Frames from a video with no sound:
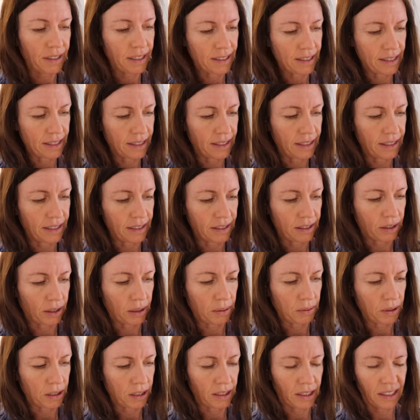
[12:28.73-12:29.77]
is in the
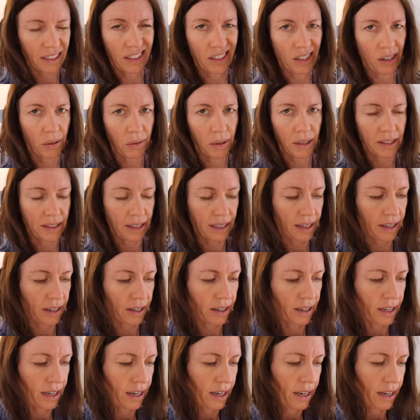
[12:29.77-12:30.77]
description. It's always there.